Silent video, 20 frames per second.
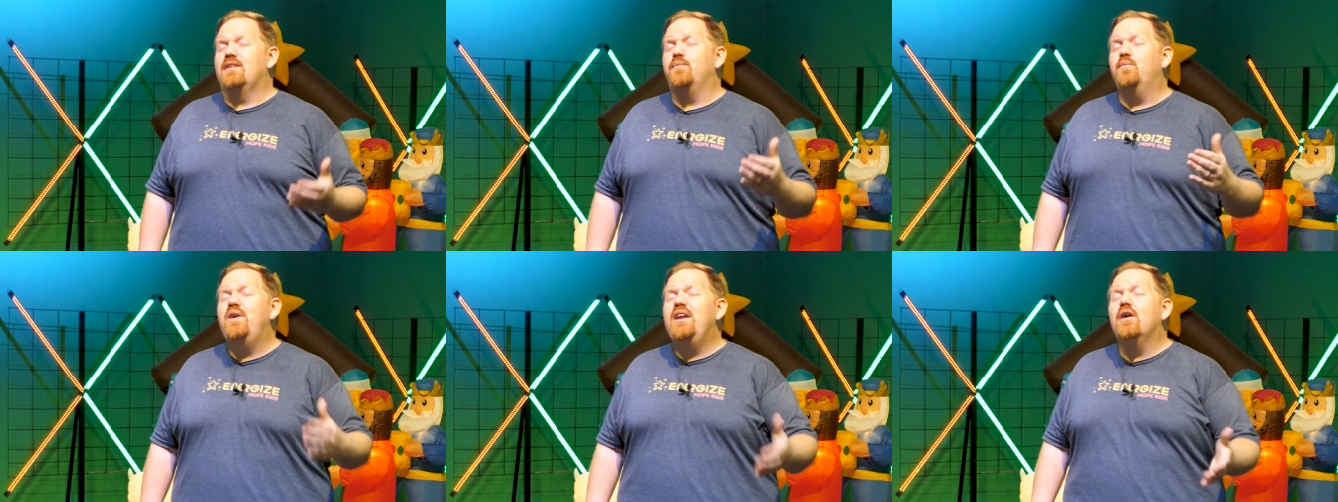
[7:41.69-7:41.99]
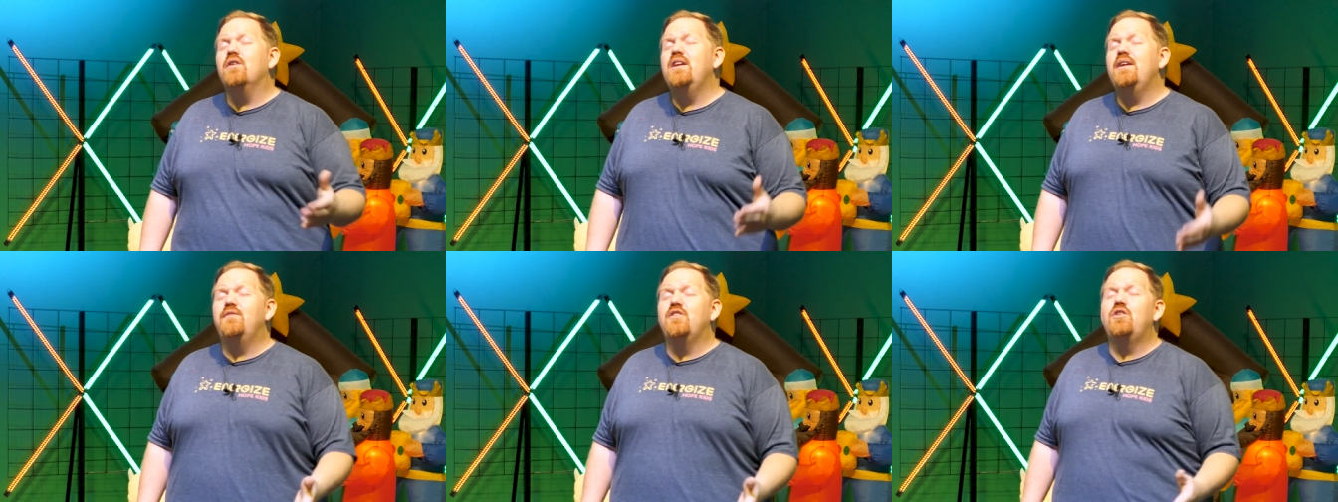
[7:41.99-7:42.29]
and we
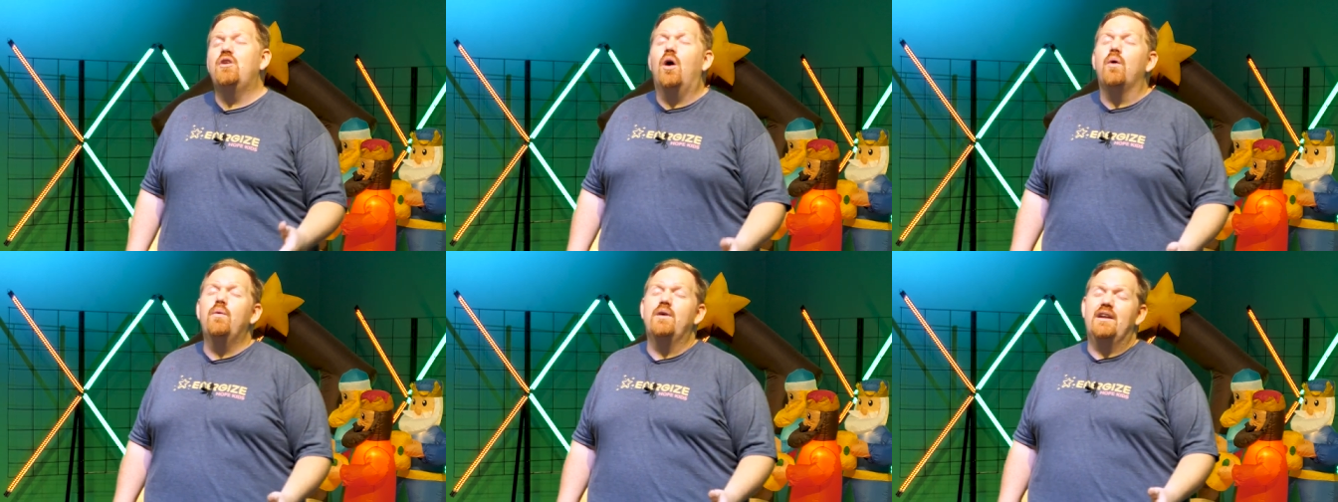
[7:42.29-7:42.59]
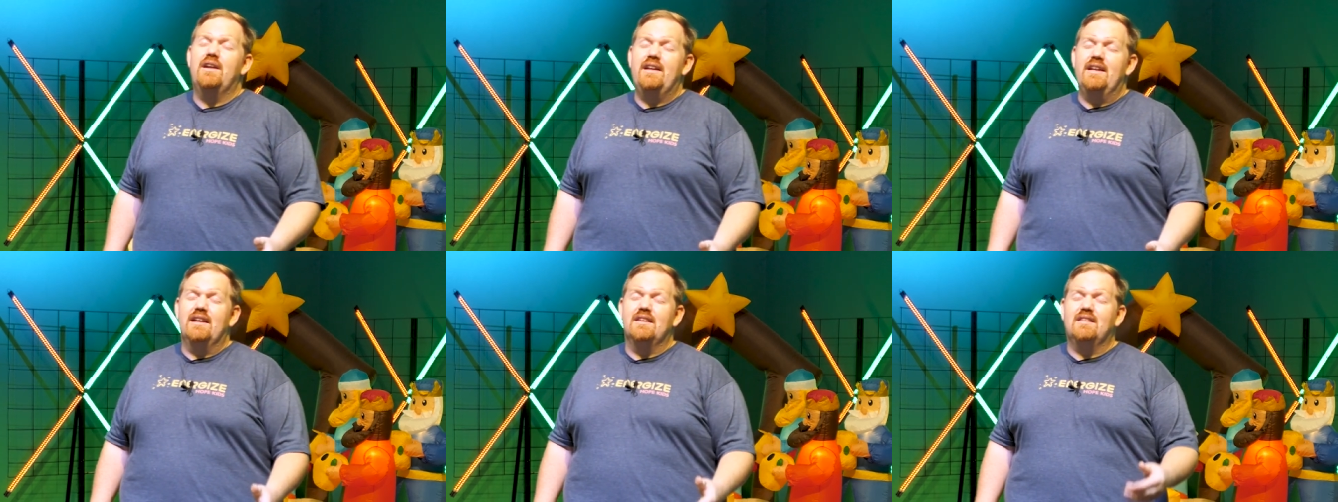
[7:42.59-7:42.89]
don't even know what
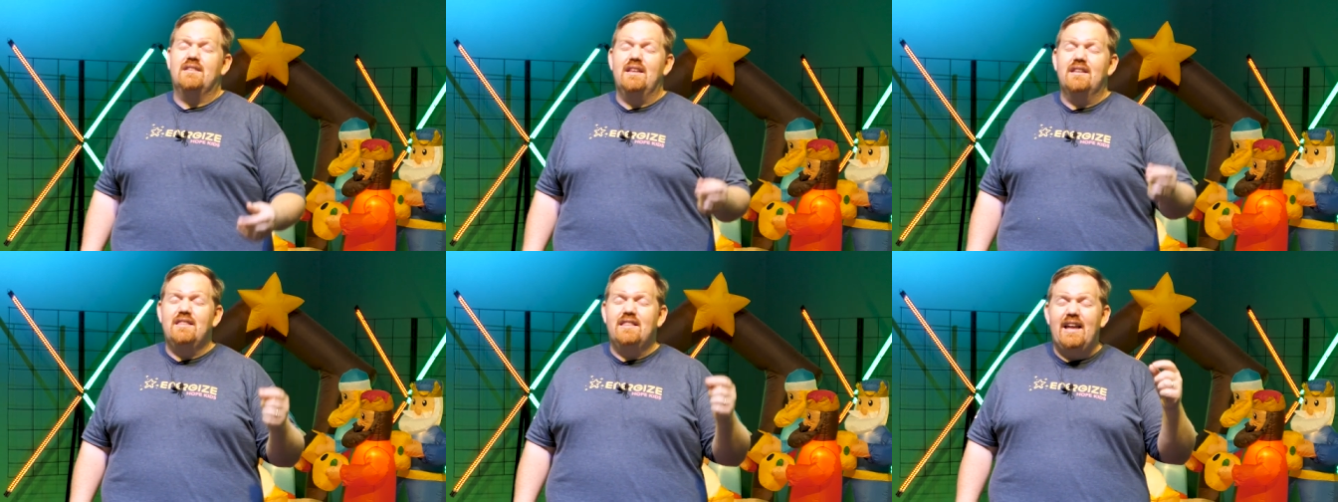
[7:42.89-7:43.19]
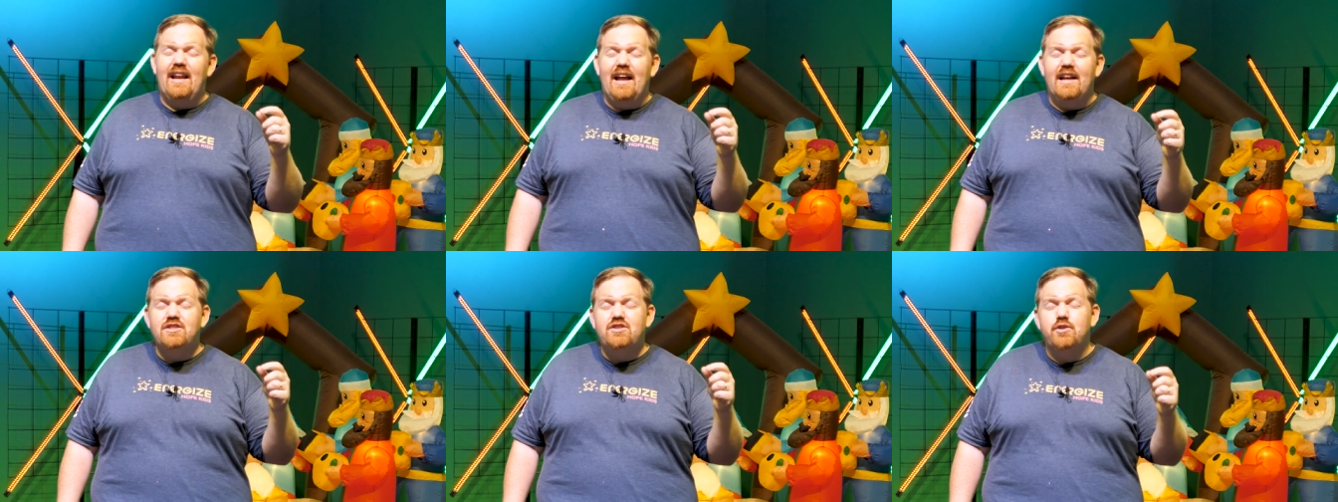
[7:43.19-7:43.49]
it is, that
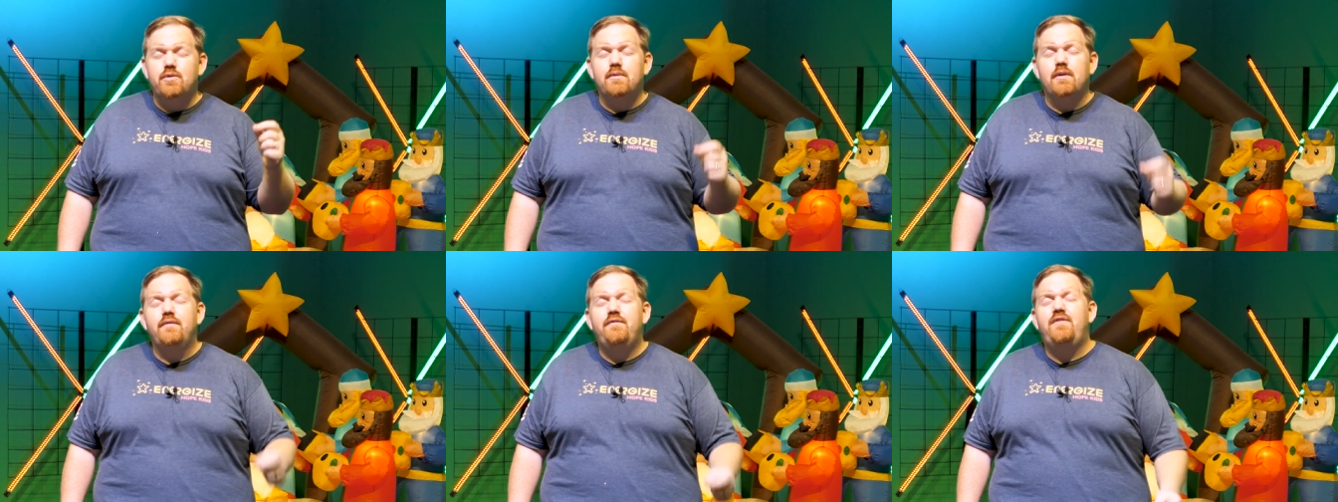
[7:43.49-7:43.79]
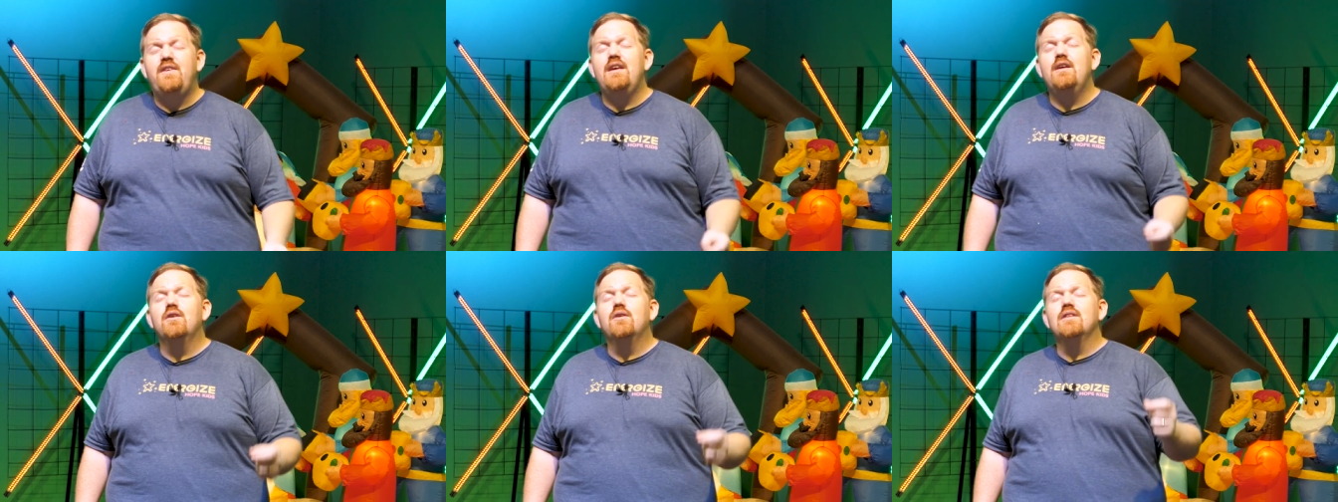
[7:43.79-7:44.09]
as you
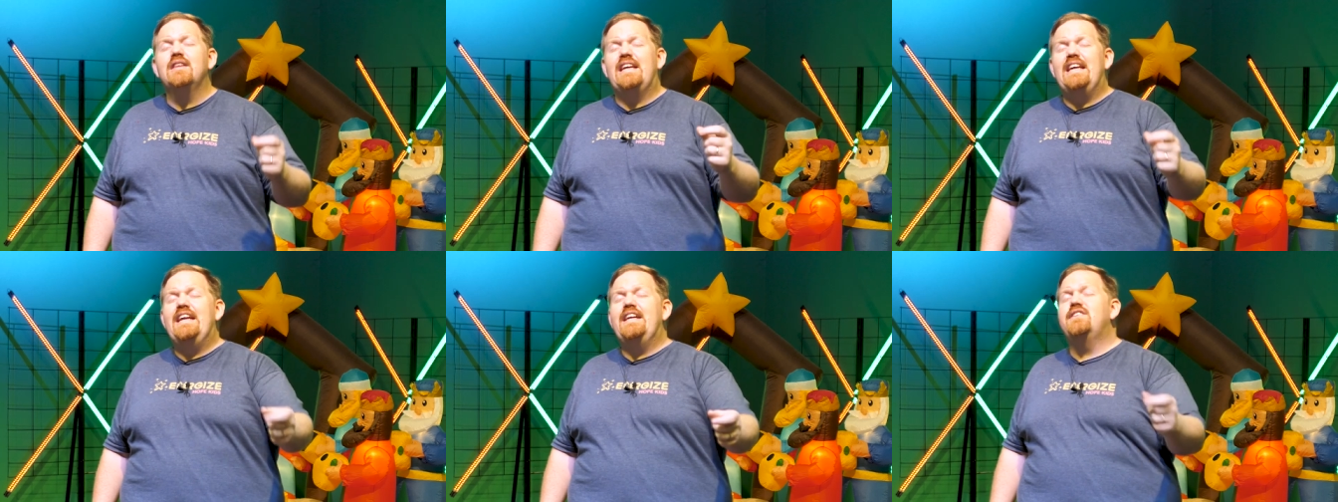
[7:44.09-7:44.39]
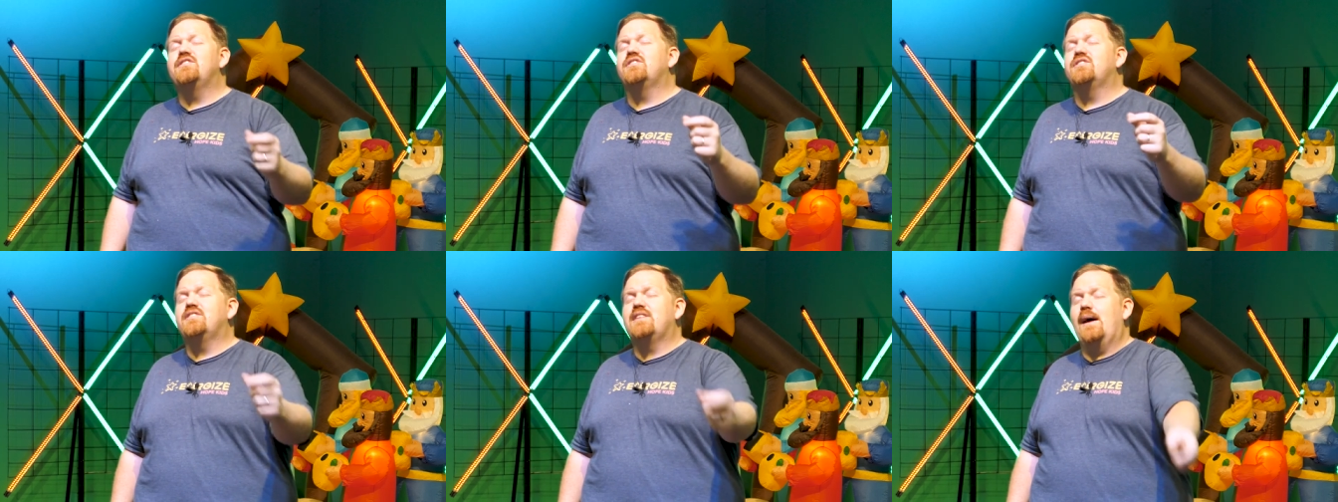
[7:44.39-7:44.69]
reveal
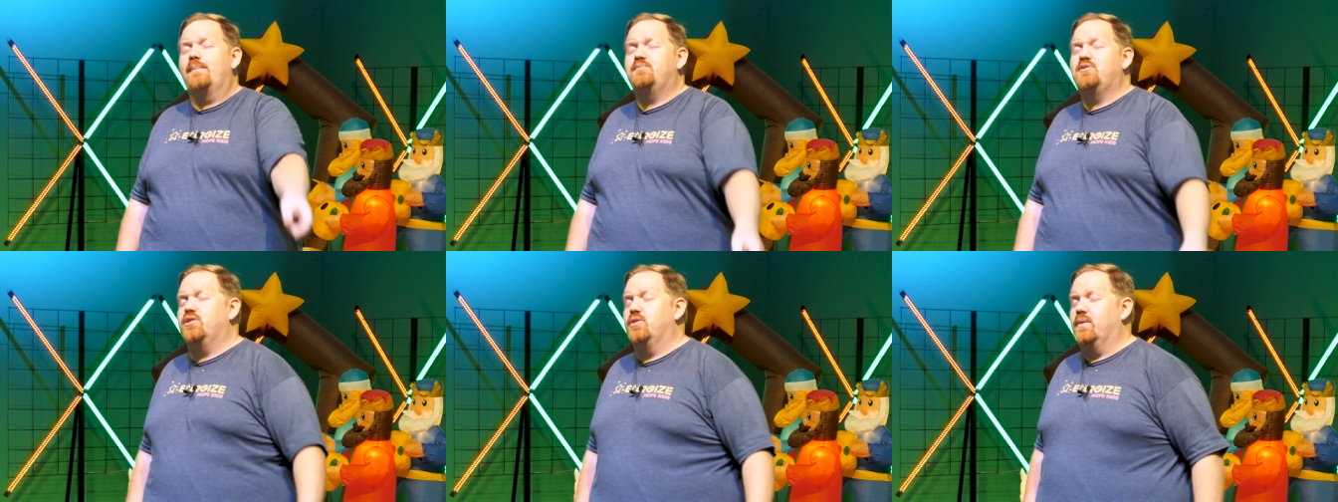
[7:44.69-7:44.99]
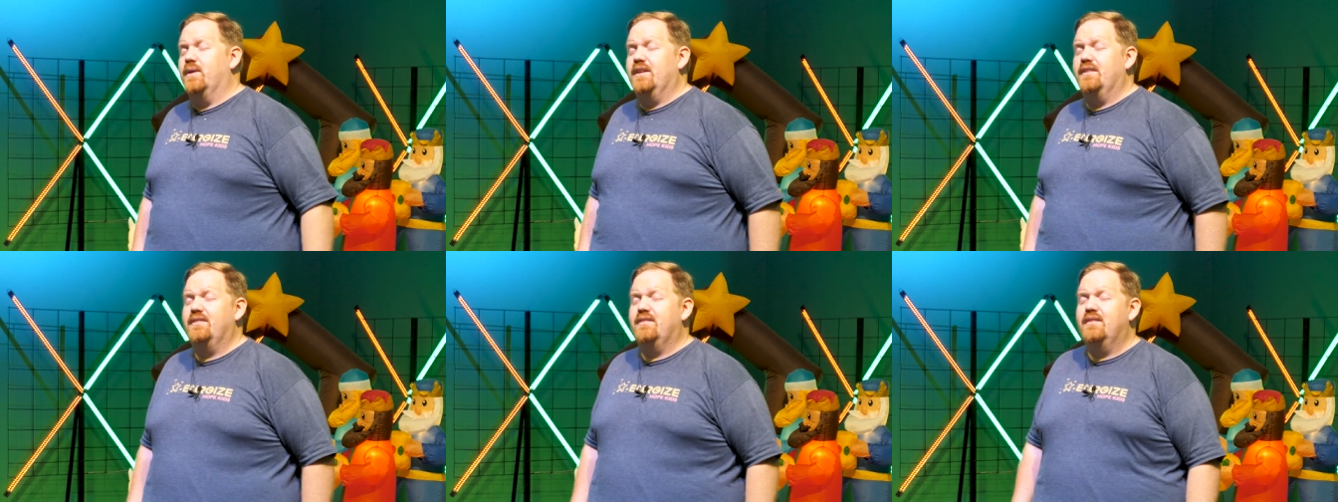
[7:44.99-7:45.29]
each step
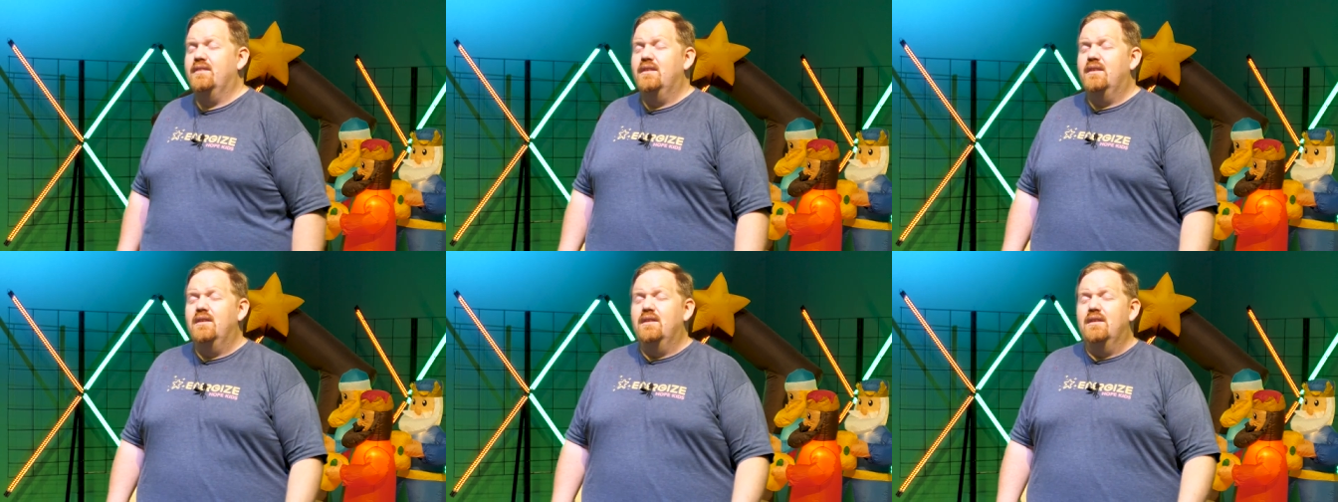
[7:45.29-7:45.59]
to us,